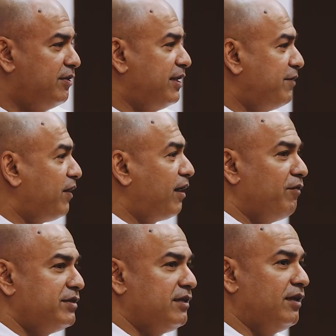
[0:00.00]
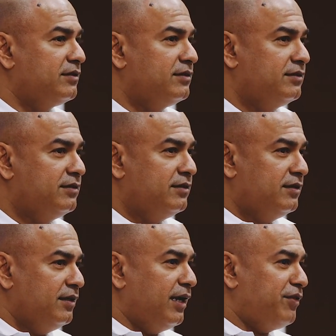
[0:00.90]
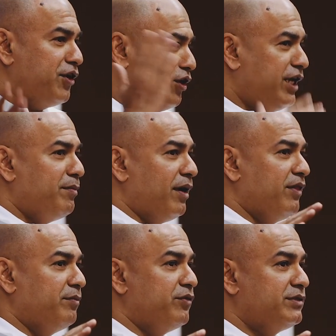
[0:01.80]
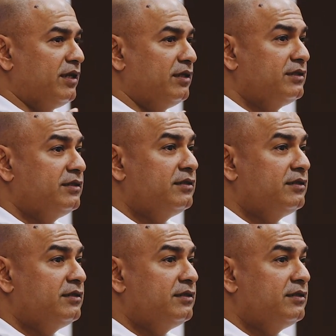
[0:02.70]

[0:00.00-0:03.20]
the final result. And then you email them the result.